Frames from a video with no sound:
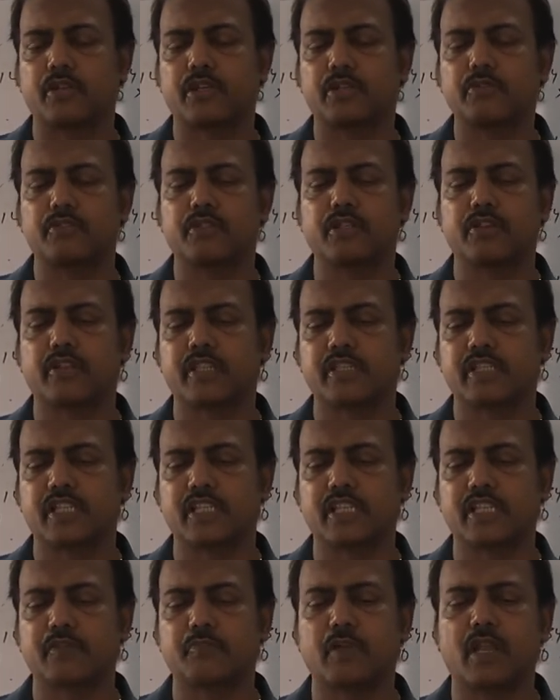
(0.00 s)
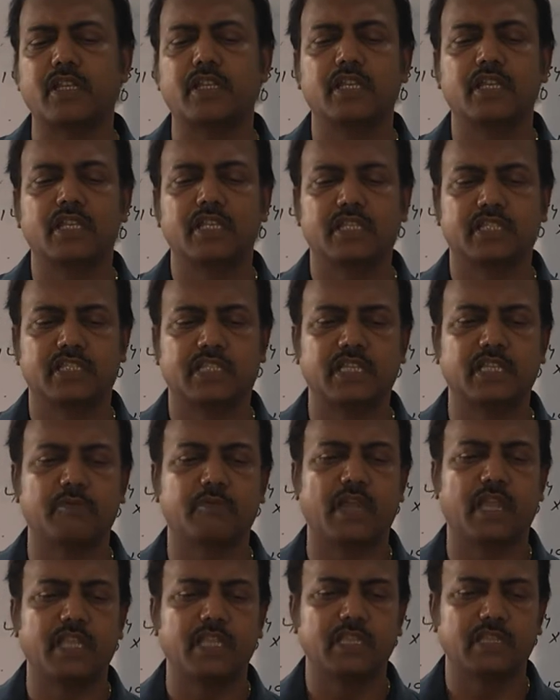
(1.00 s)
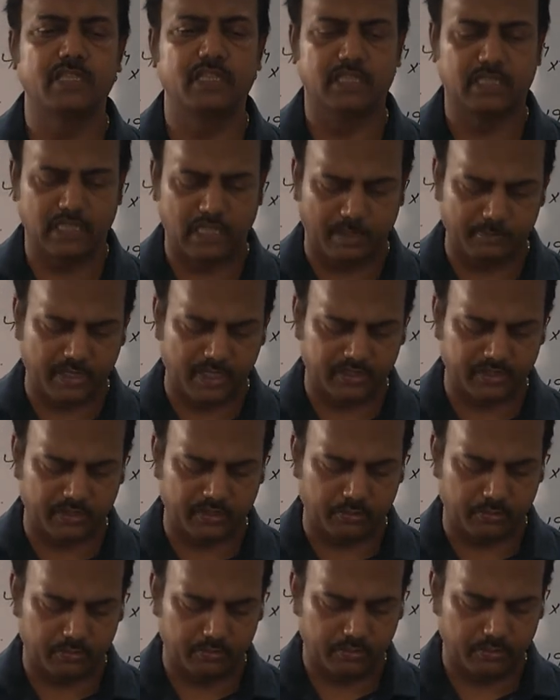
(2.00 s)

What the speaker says: Nu 0 is nothing but c by lambda 0.